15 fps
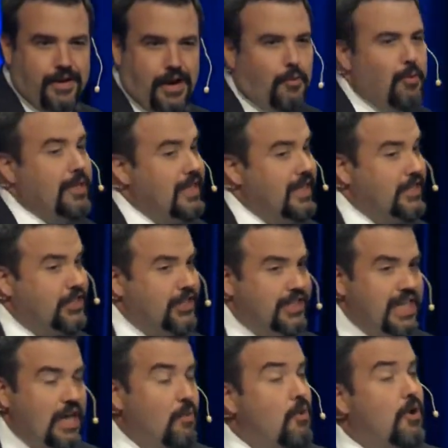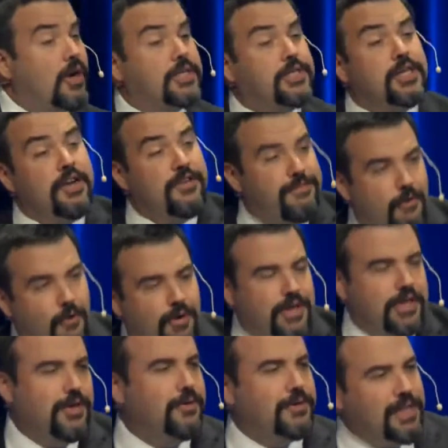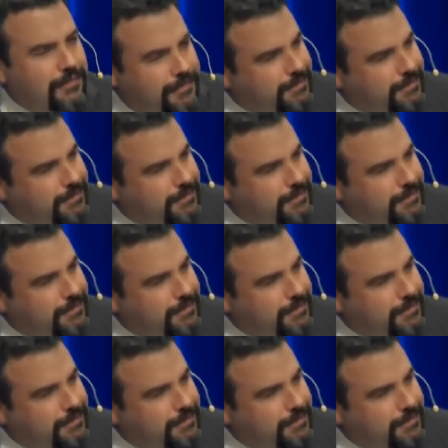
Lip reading: A religion that works for you, that